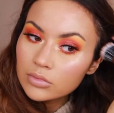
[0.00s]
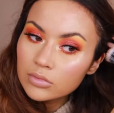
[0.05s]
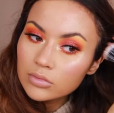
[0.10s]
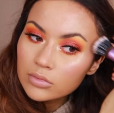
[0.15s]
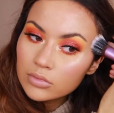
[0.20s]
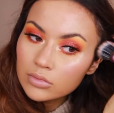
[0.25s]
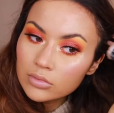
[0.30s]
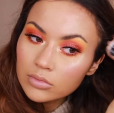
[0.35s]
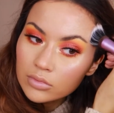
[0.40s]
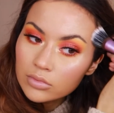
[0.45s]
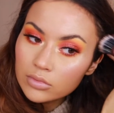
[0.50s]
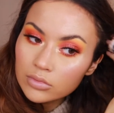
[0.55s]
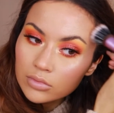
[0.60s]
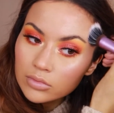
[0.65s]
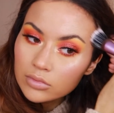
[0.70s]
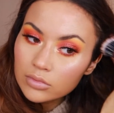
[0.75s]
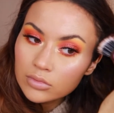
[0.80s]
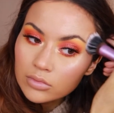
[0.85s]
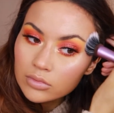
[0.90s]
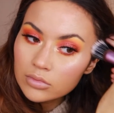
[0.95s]
And to
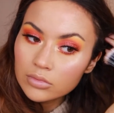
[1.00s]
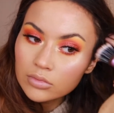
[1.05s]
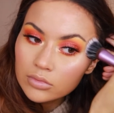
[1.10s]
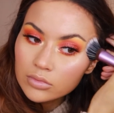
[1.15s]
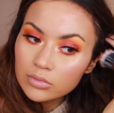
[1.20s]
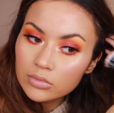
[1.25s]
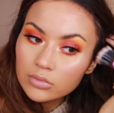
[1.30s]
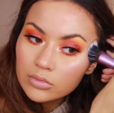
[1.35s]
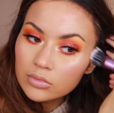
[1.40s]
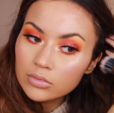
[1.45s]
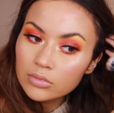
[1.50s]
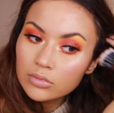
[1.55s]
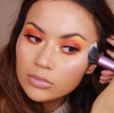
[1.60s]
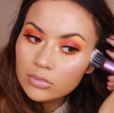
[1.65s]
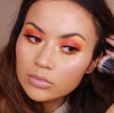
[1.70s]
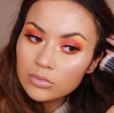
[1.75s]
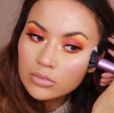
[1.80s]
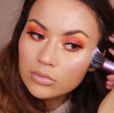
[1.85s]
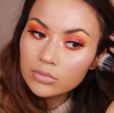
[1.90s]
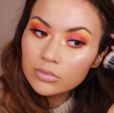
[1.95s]
bronze, I'm going to be using
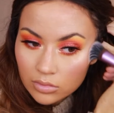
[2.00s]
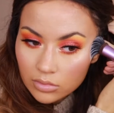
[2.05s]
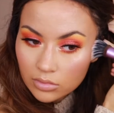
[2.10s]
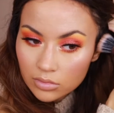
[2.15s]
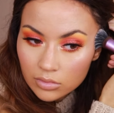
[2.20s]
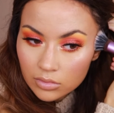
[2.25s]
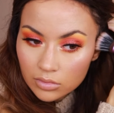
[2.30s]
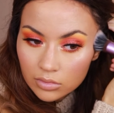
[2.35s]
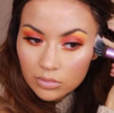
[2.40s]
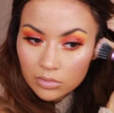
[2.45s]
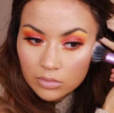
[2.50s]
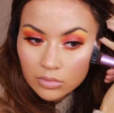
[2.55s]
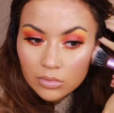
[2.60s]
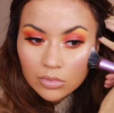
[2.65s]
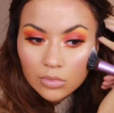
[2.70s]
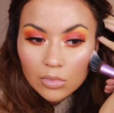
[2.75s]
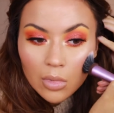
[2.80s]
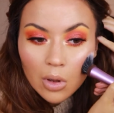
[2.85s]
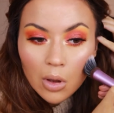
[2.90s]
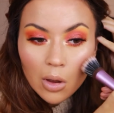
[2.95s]
the NYX
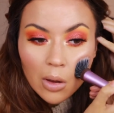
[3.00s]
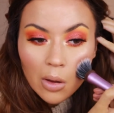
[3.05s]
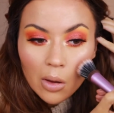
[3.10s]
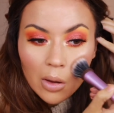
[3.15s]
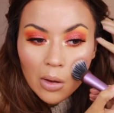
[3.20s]
palette.